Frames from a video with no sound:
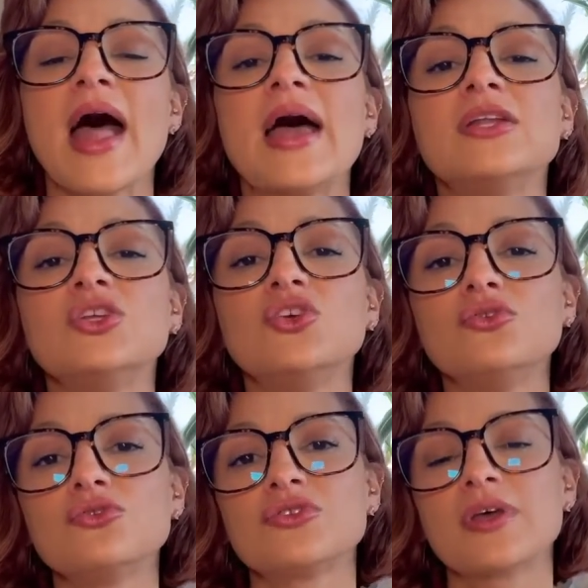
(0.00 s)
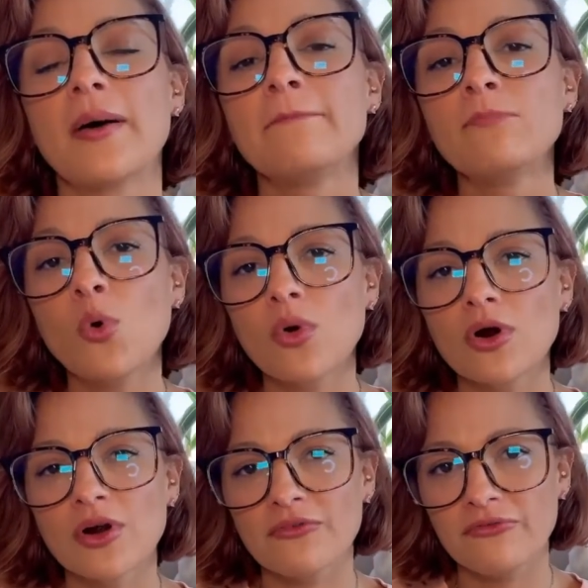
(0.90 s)
and use
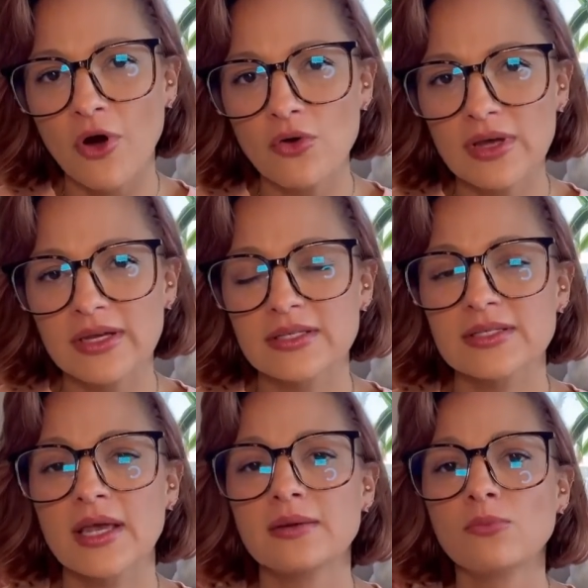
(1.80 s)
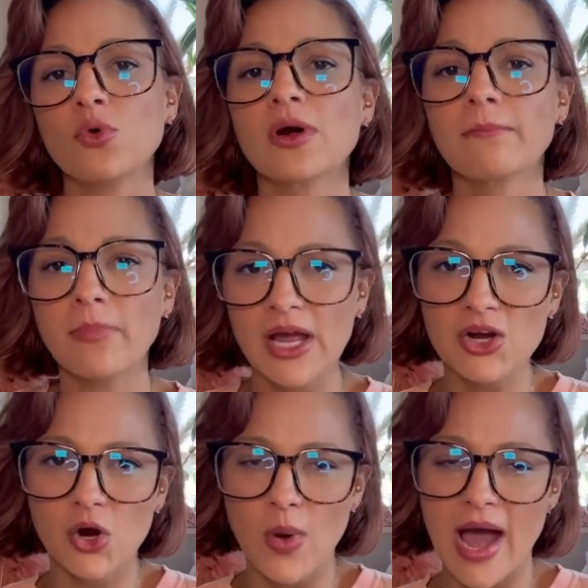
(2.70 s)
more focus and more micro